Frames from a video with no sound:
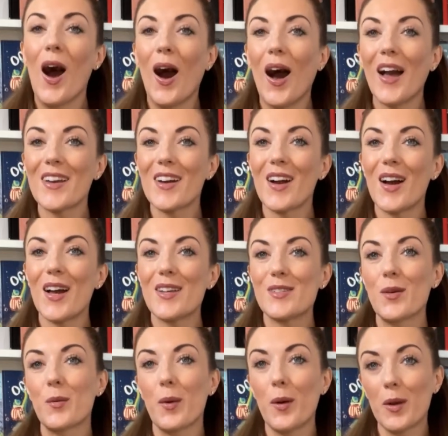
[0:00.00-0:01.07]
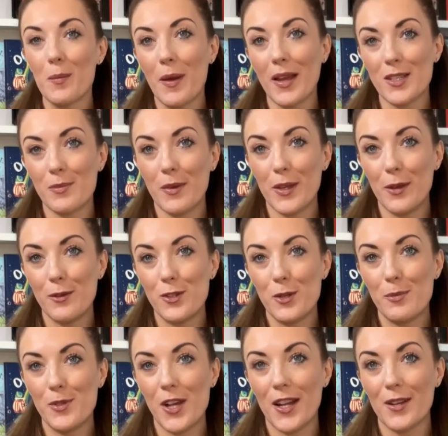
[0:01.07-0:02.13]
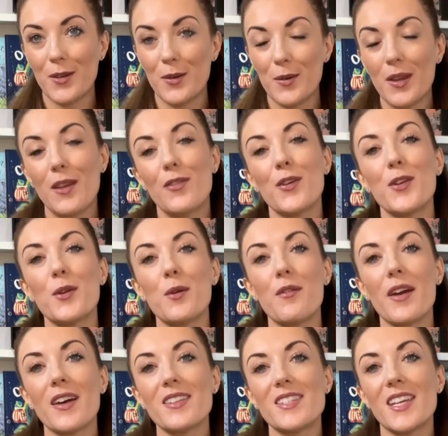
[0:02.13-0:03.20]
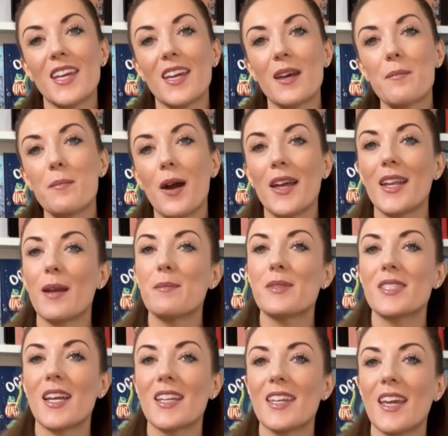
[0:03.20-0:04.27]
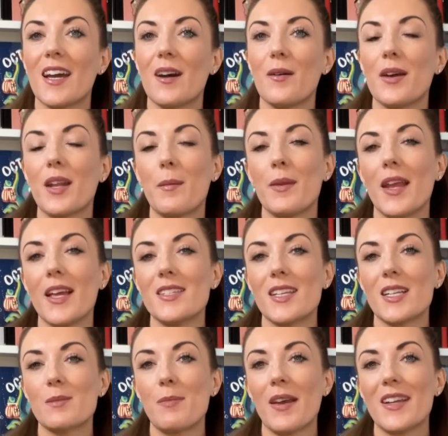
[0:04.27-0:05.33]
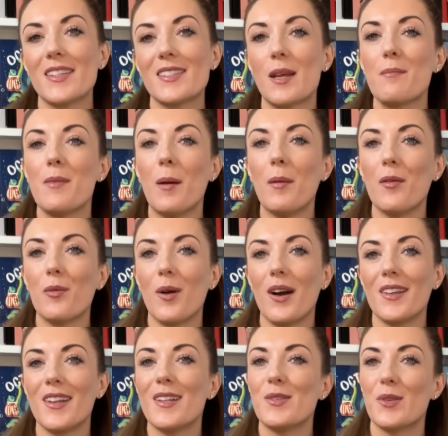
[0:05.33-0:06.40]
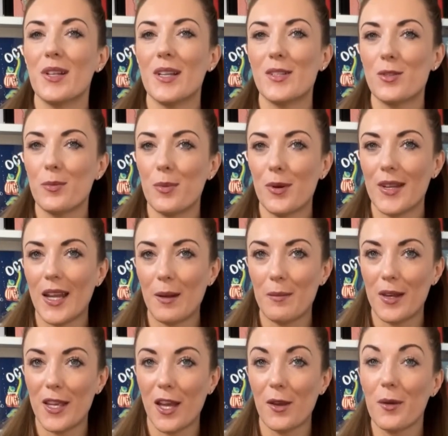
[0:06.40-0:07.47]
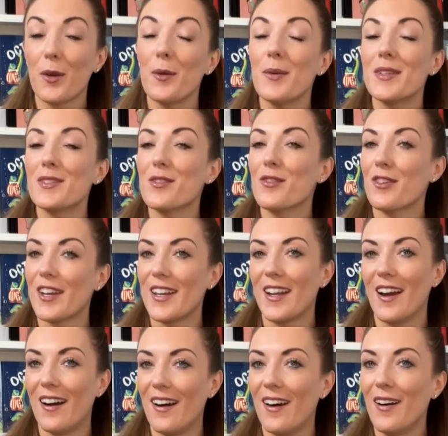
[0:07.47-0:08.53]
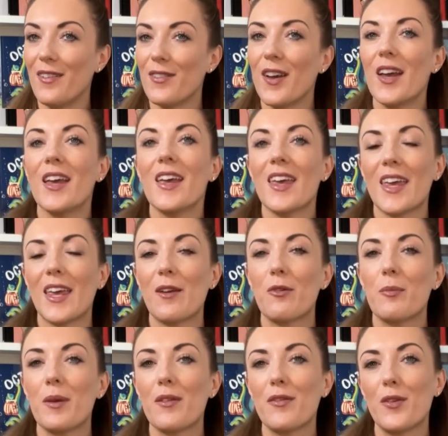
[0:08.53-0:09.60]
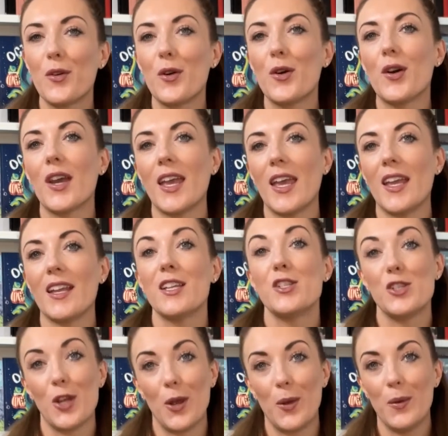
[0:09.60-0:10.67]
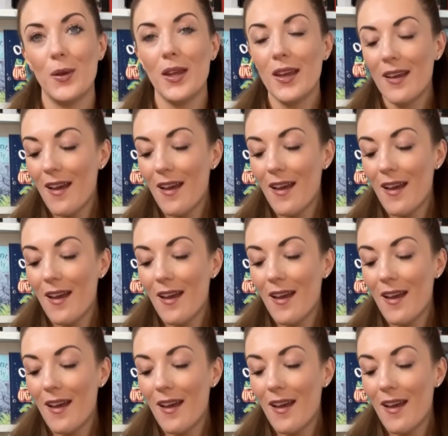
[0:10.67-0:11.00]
Hi guys, welcome back to my YouTube channel. If you're new around here, my name's Danielle and I'm an Essex-based mum of one to a little boy named Leo, who is 3.5. He will be 4 in June.